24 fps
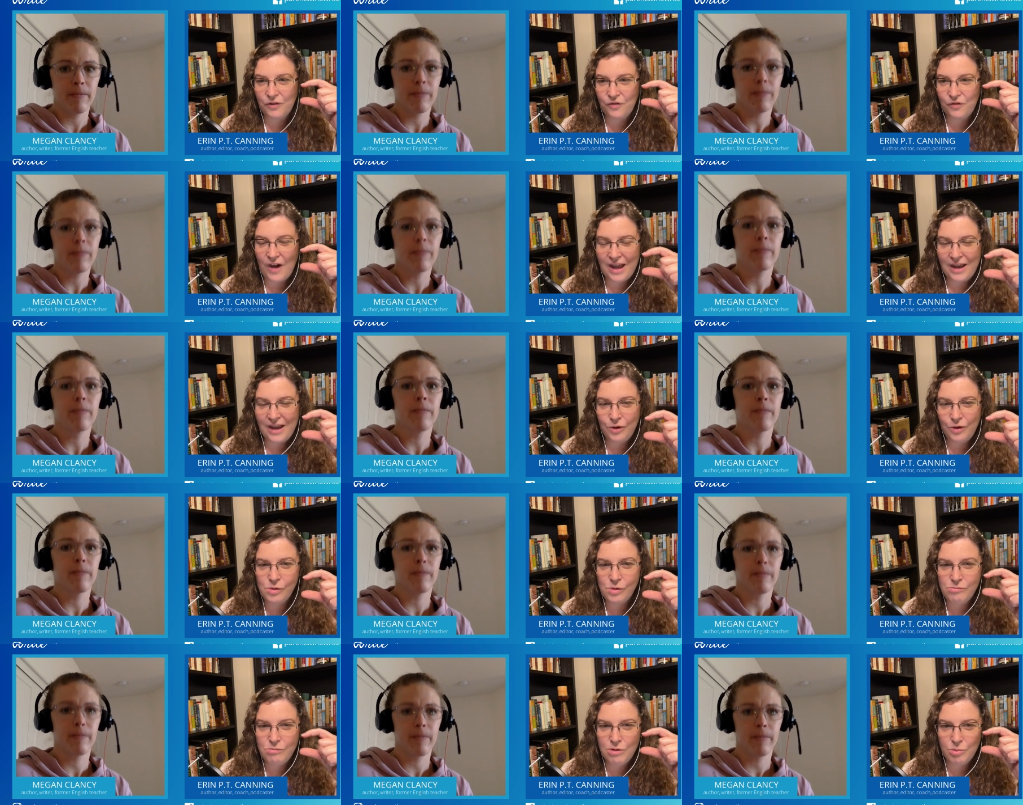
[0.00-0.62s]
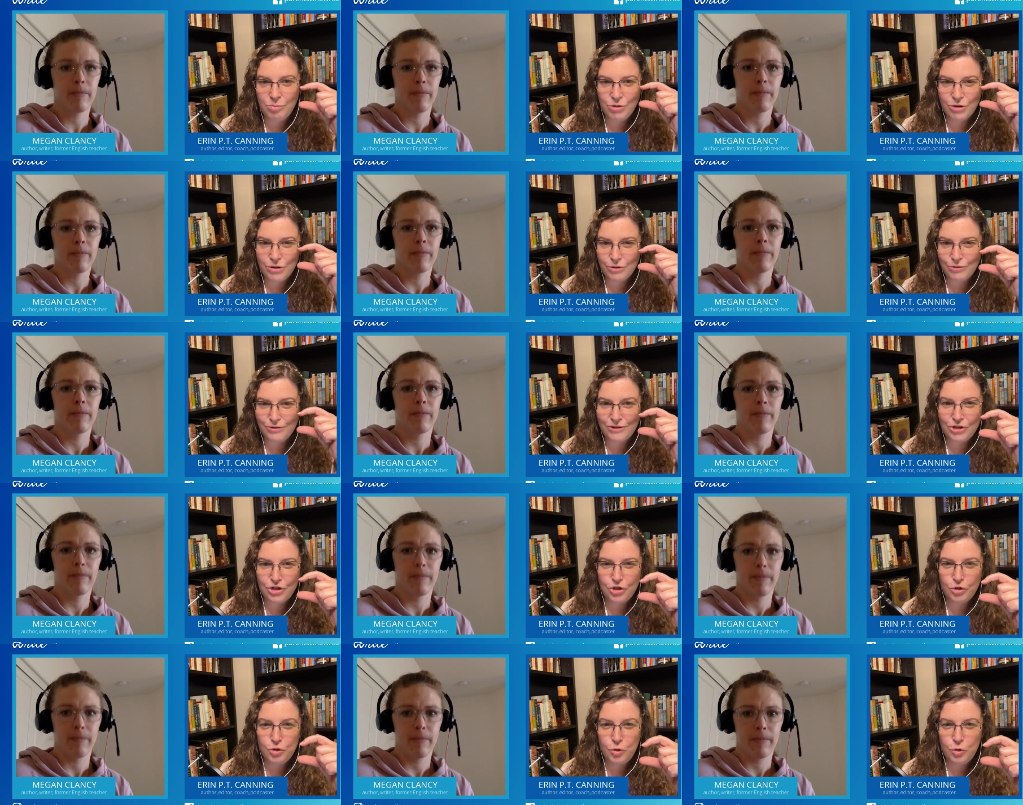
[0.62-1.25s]
Speaker 1: like if i can remember
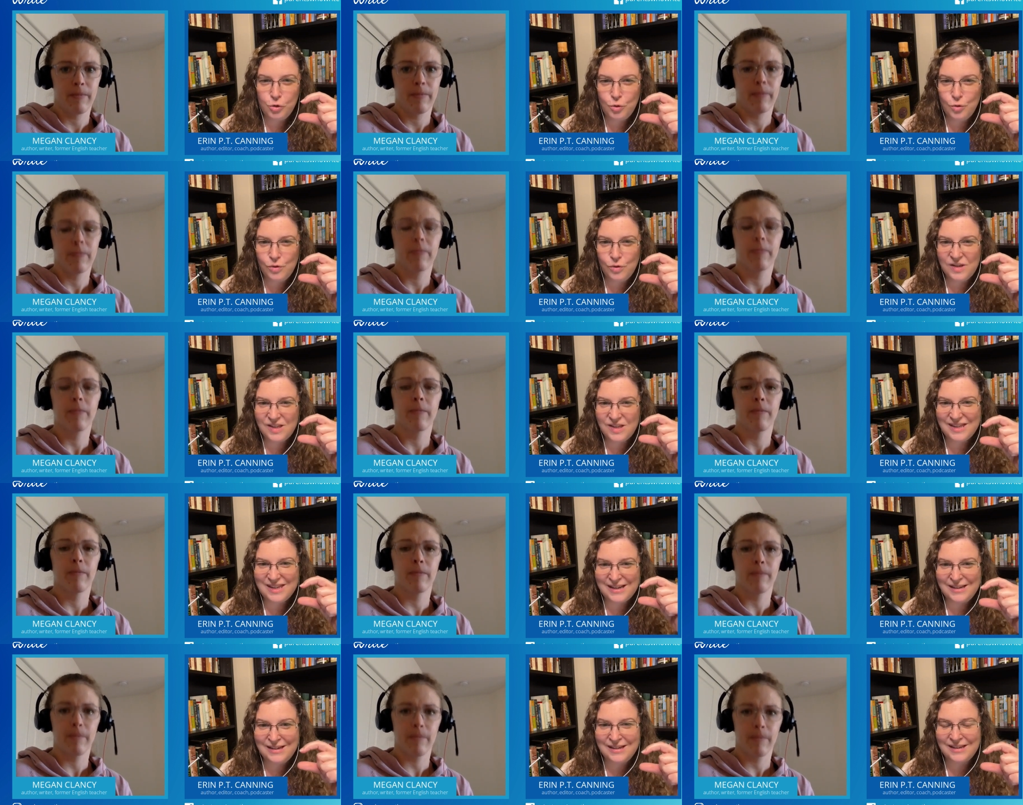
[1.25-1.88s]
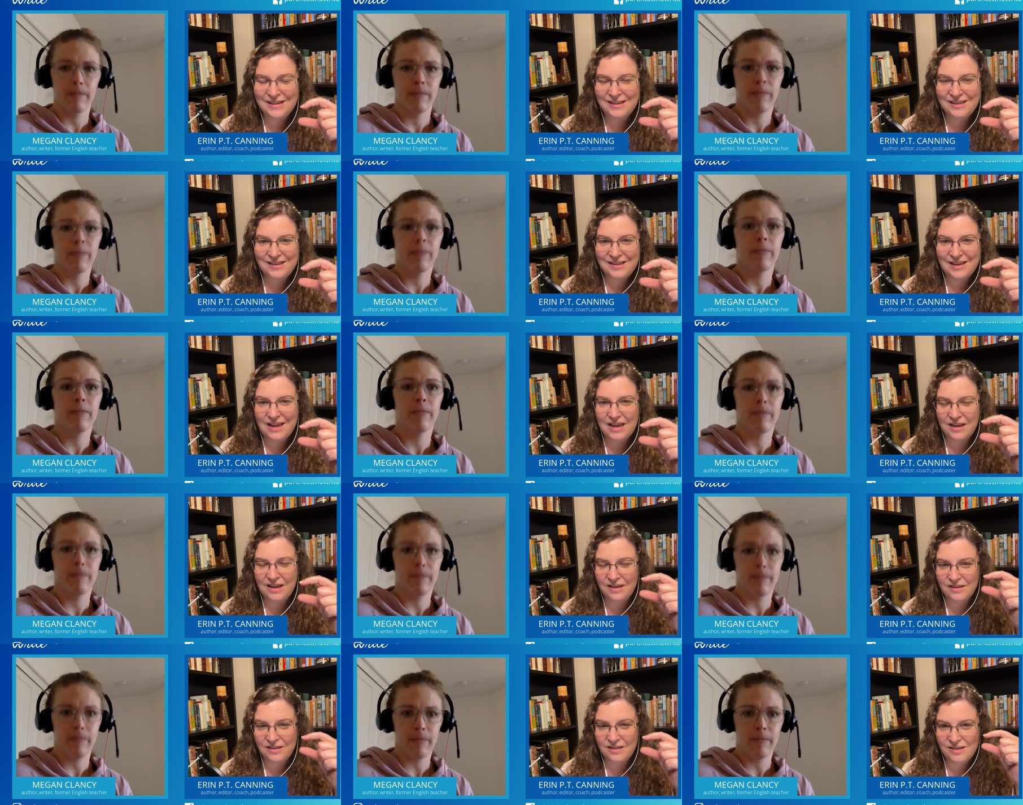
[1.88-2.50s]
those two
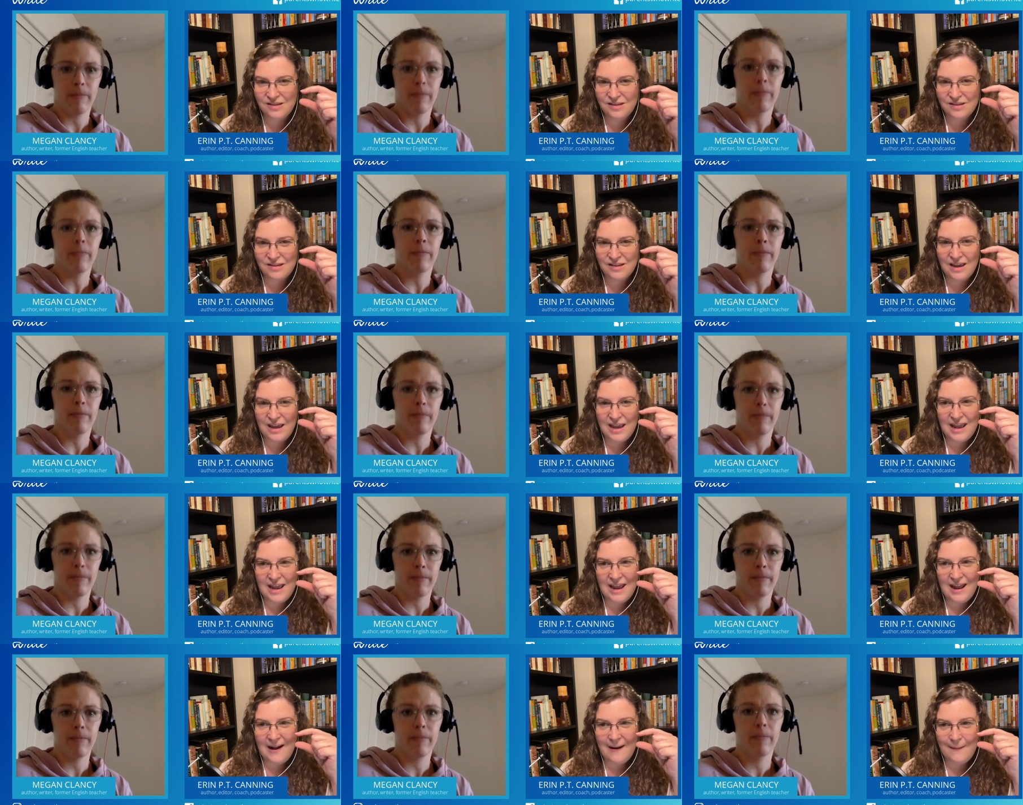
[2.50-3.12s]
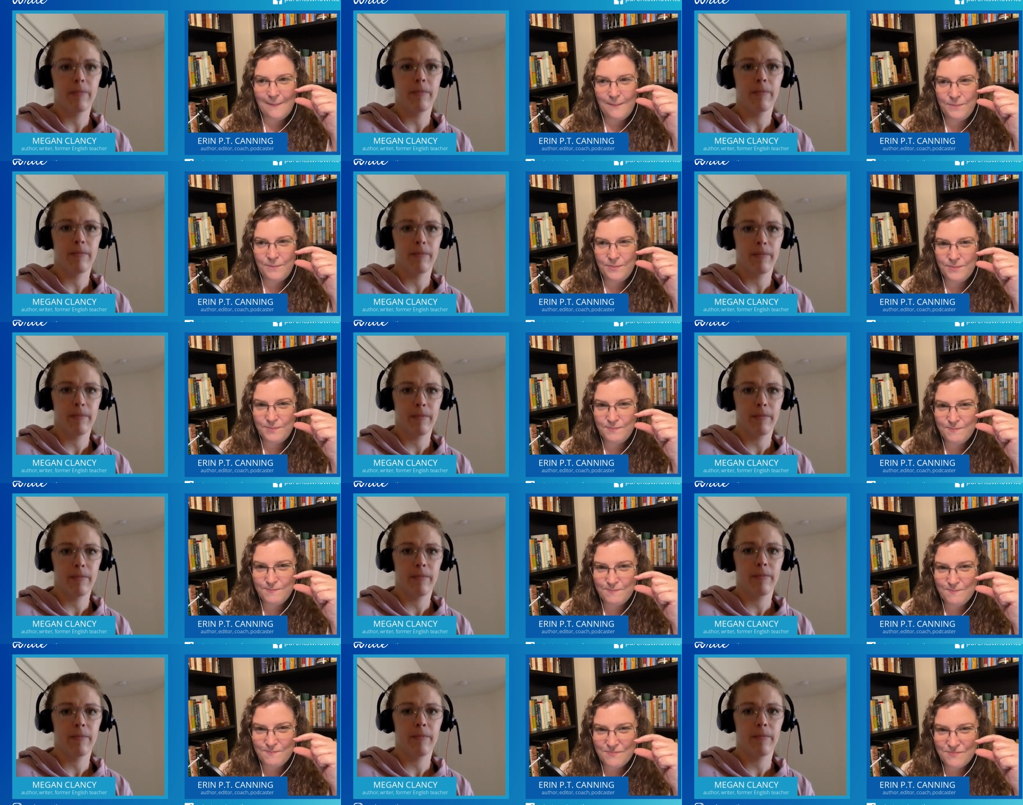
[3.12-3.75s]
sentences mm-hmm.
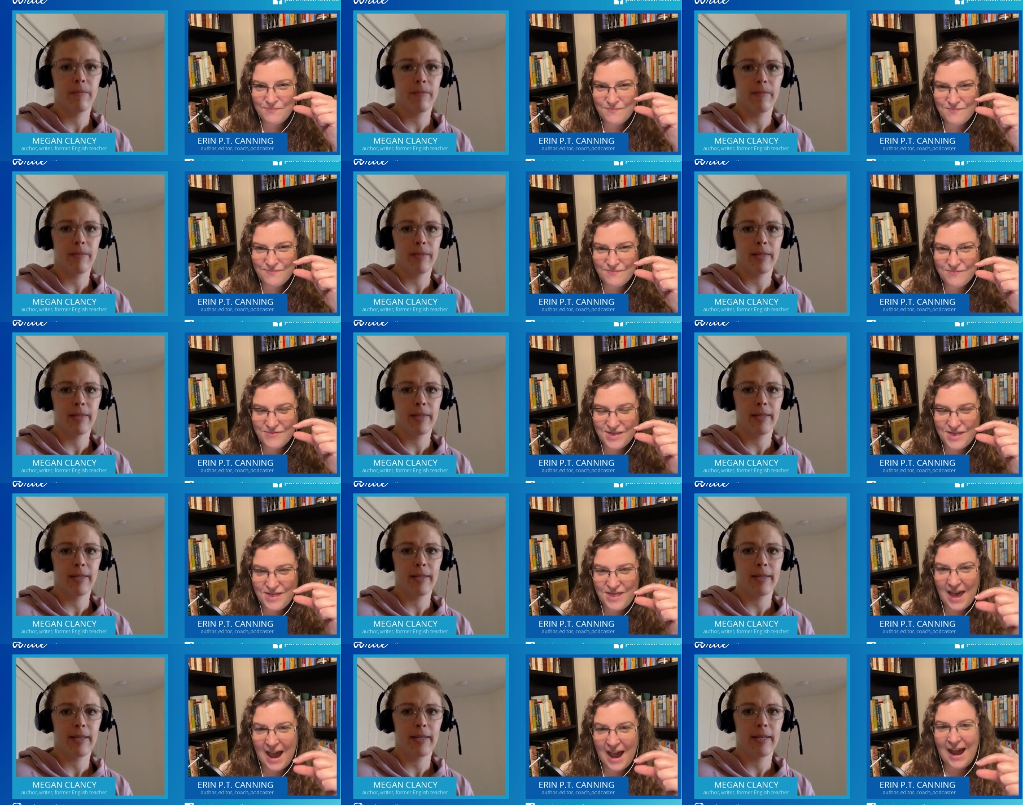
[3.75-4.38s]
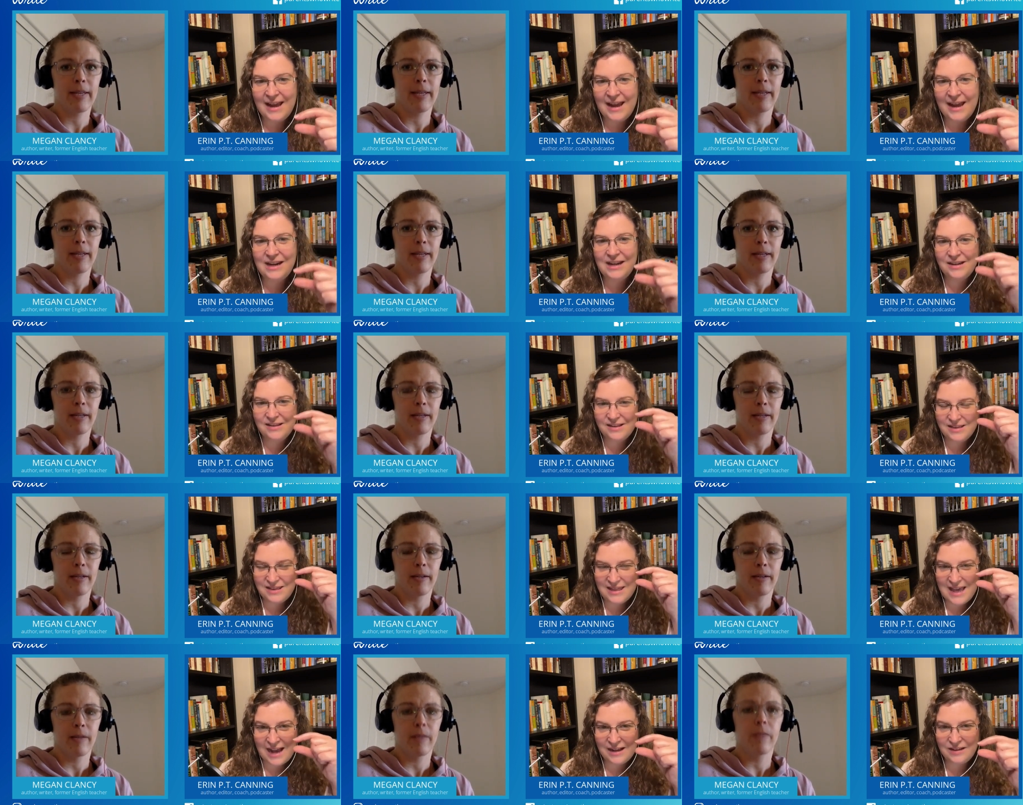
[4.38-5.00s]
that
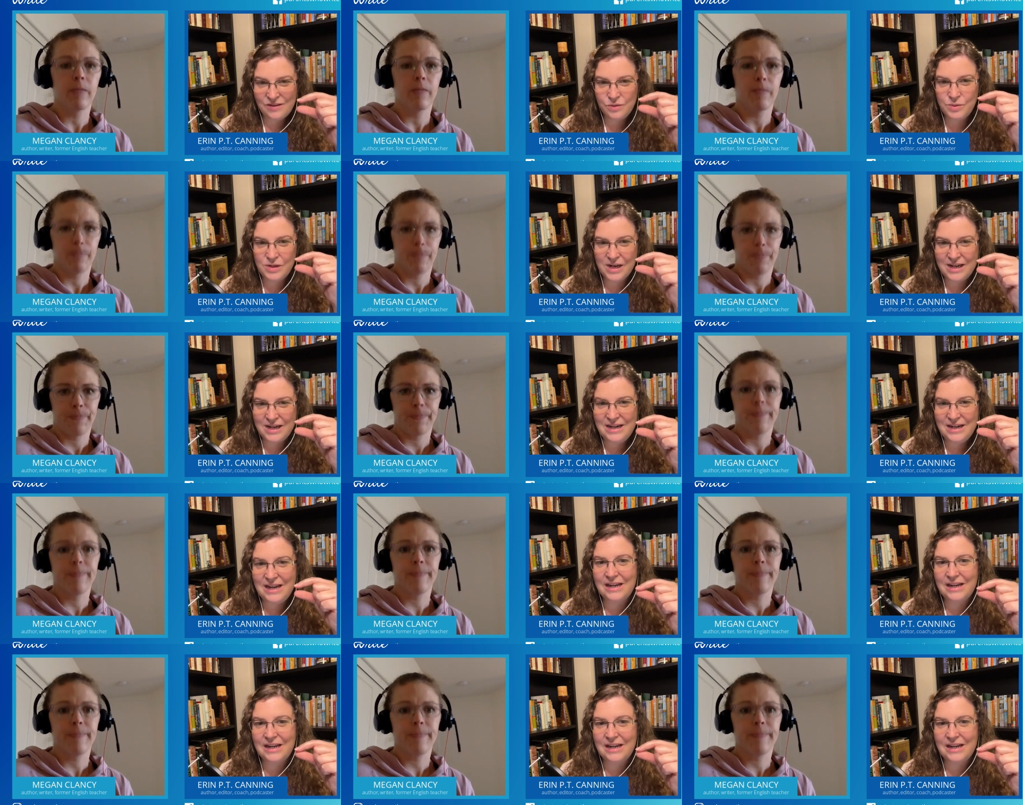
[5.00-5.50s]
that's what i